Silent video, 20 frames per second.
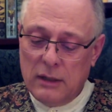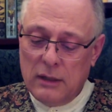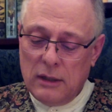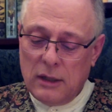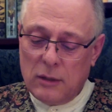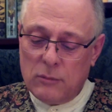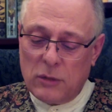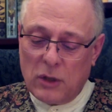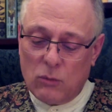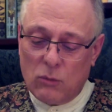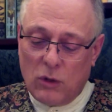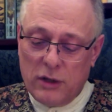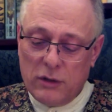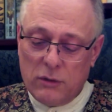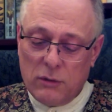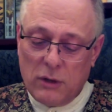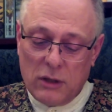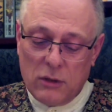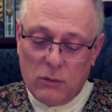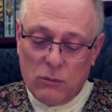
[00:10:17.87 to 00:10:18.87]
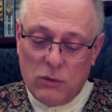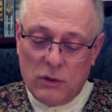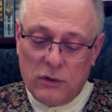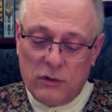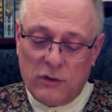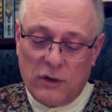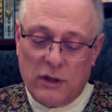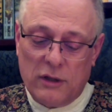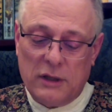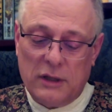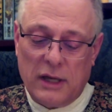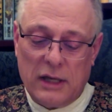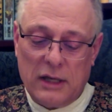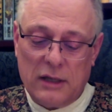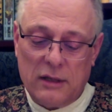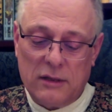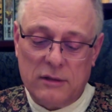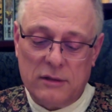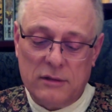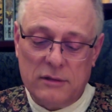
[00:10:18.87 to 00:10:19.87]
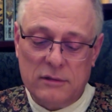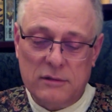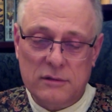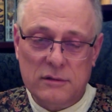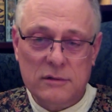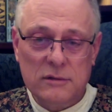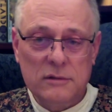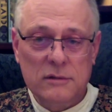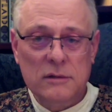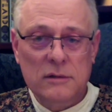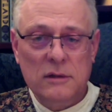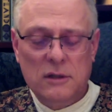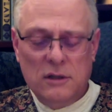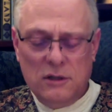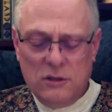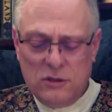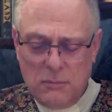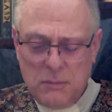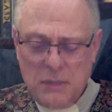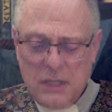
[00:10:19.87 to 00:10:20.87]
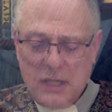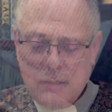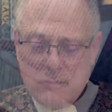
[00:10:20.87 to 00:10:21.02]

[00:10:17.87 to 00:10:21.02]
and been wandering in the woods all night. She became